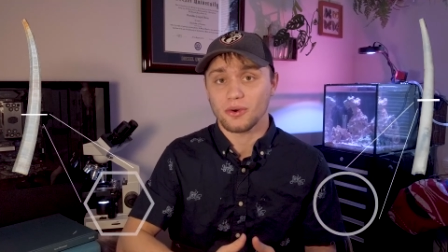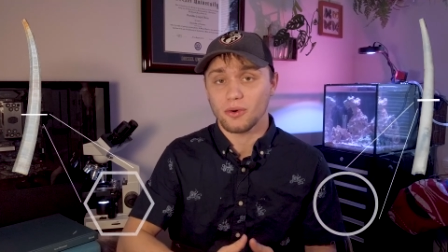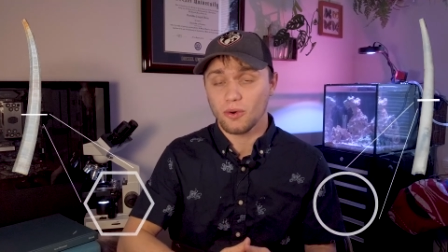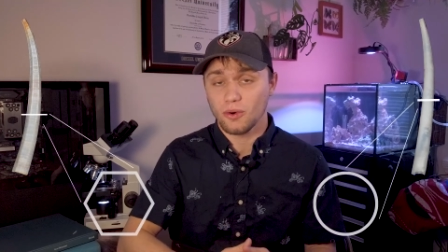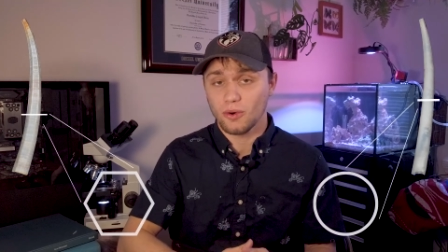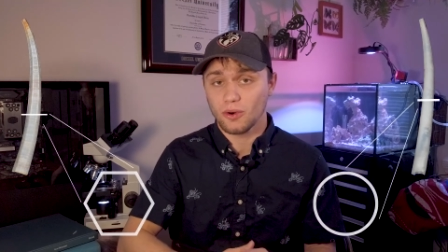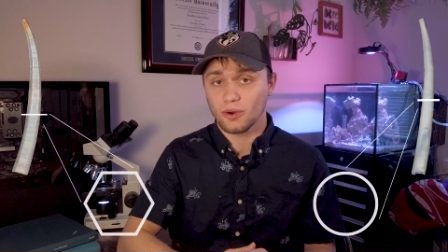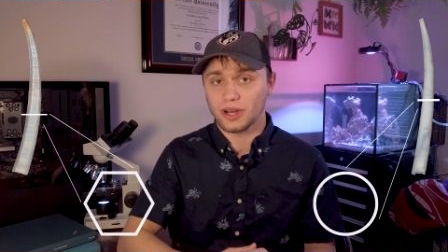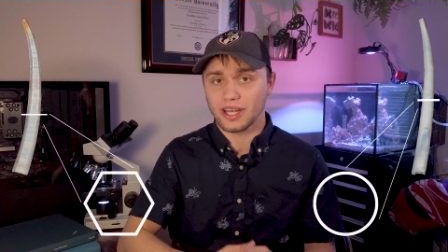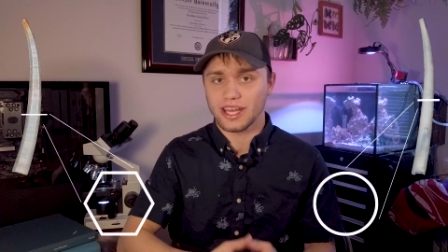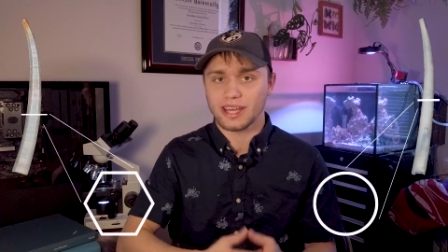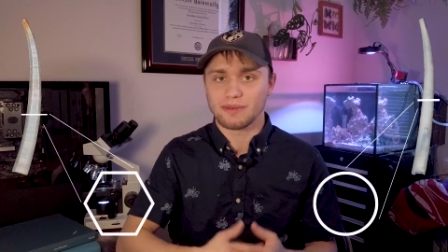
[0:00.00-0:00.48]

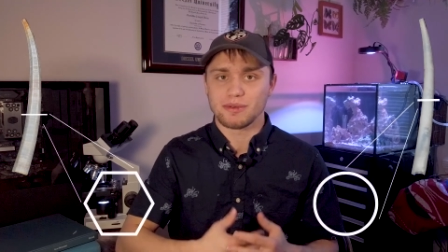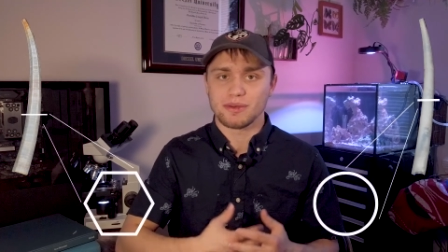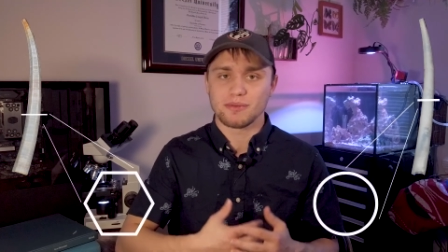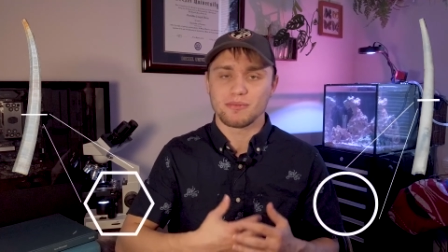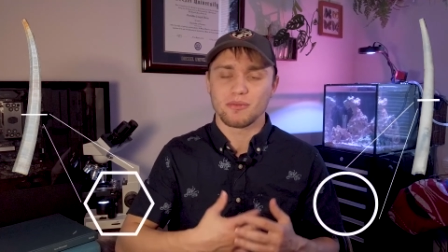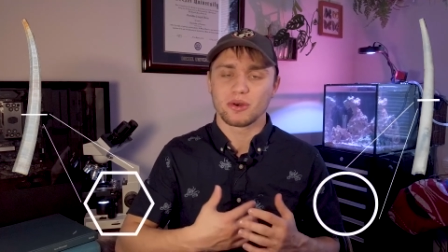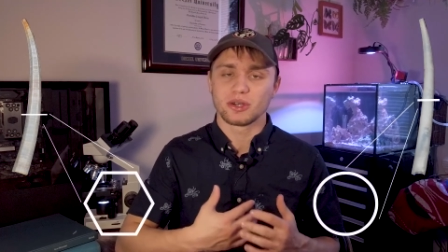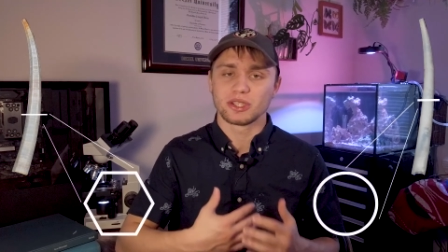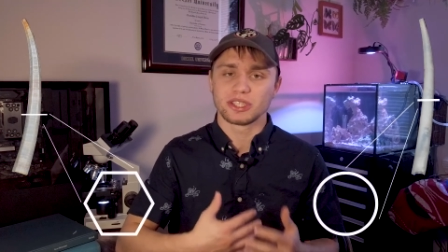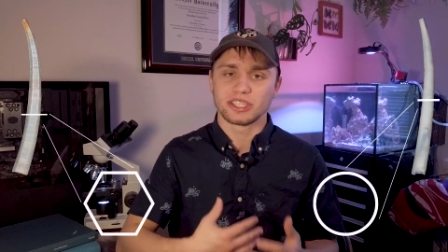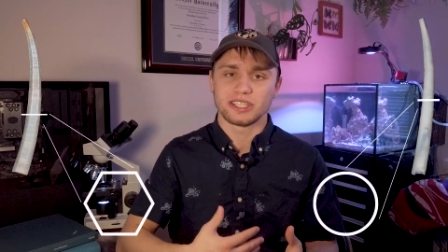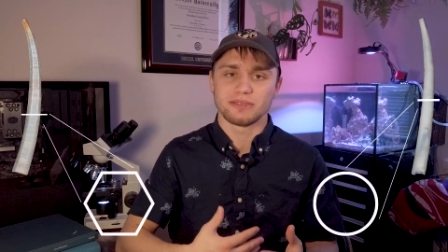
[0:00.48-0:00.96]
or it can be
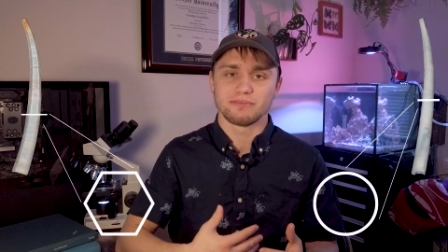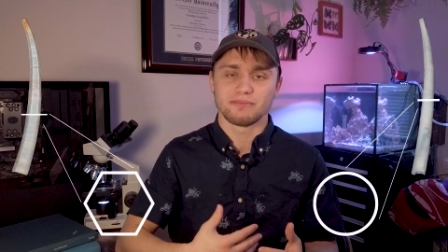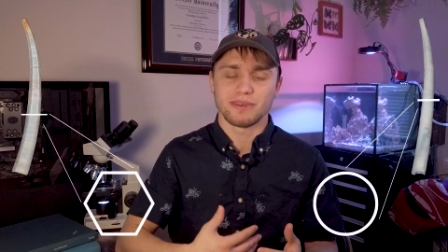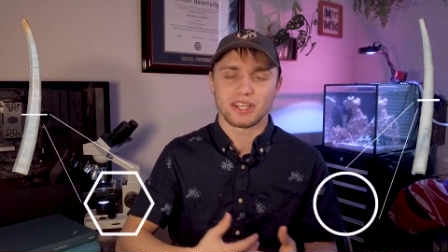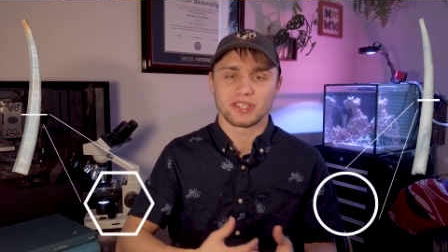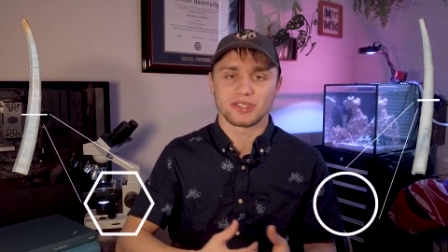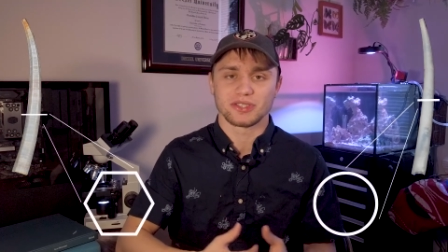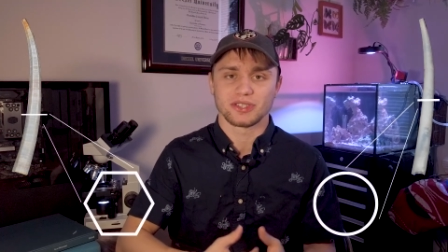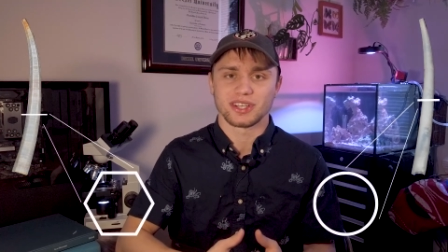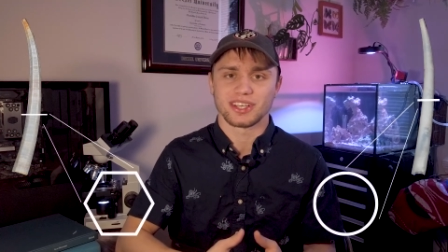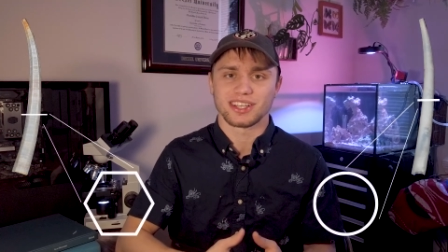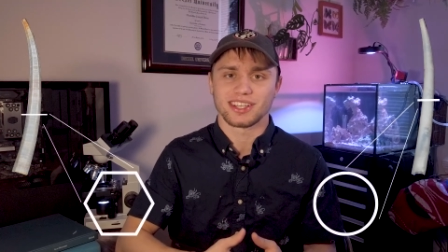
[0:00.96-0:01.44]
more
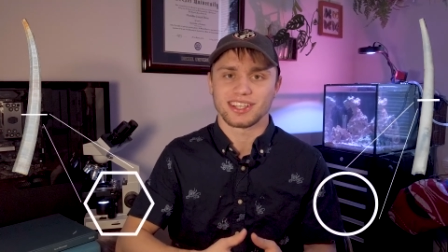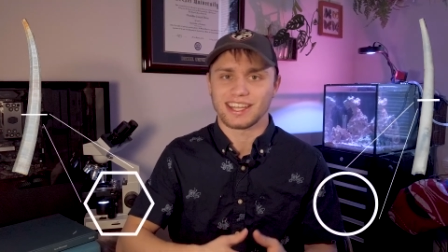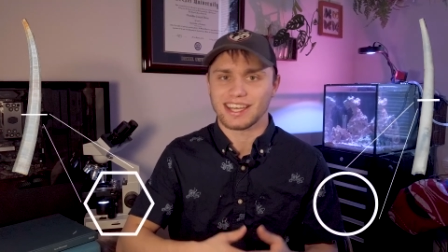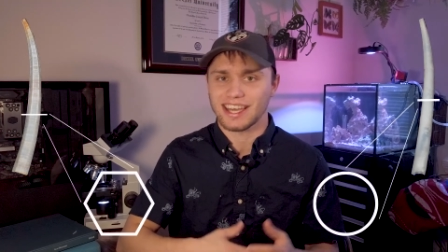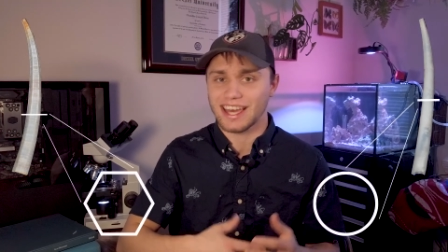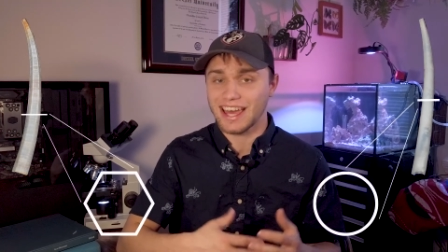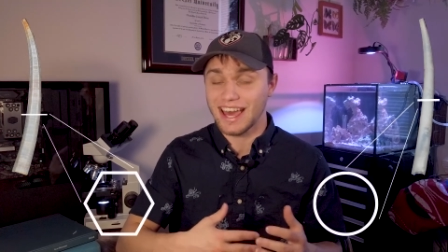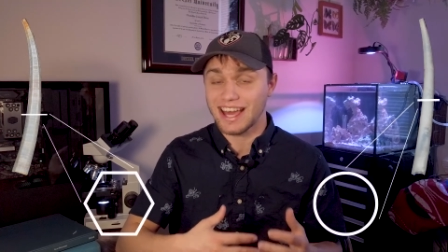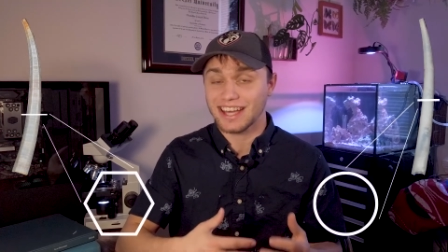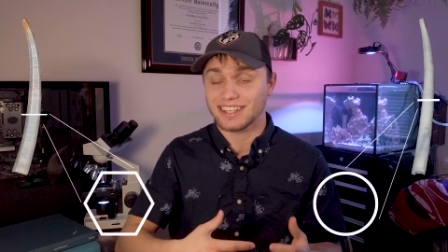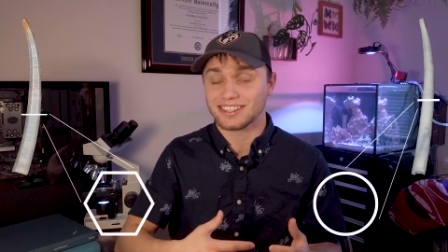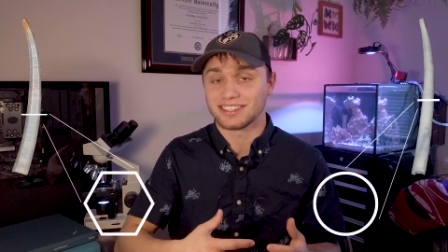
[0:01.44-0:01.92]
geometric, like
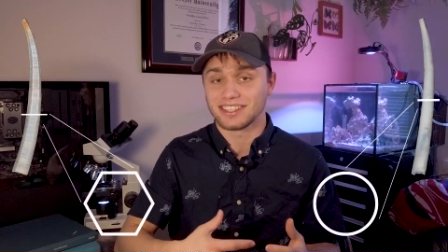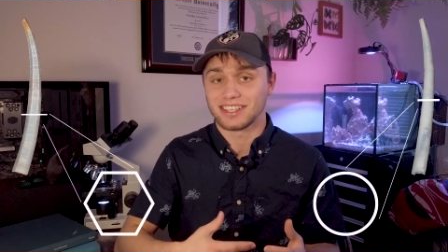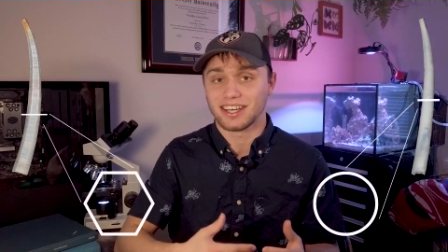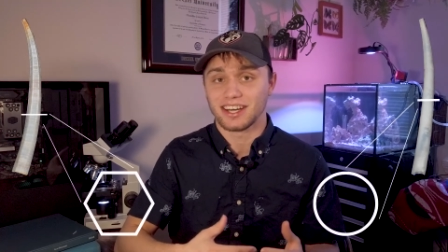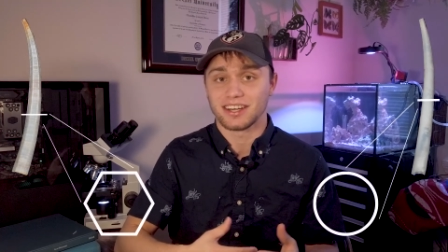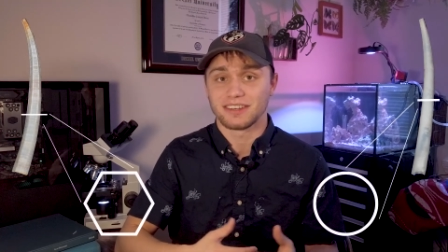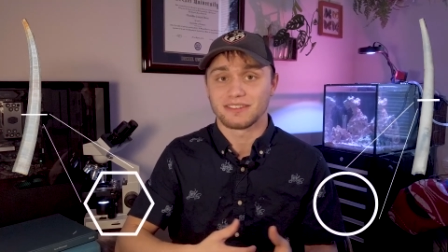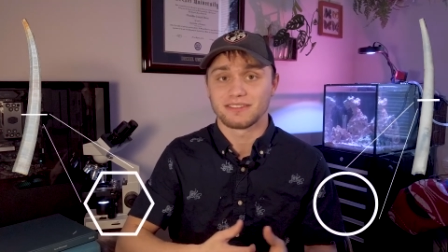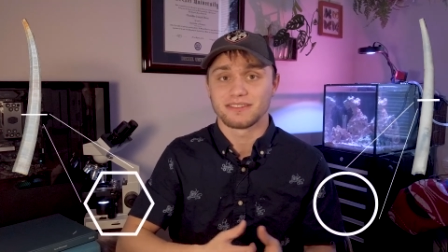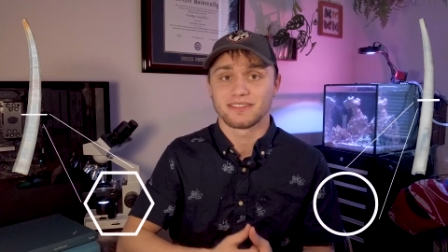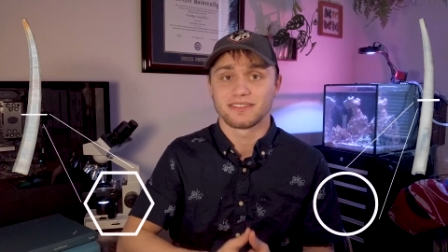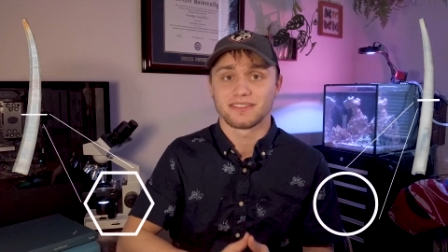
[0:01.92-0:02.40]
a
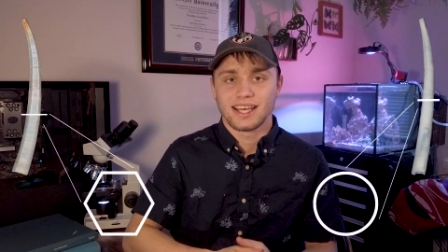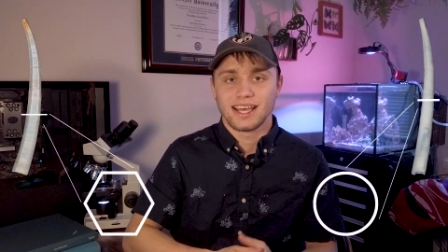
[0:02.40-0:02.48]
hexagon.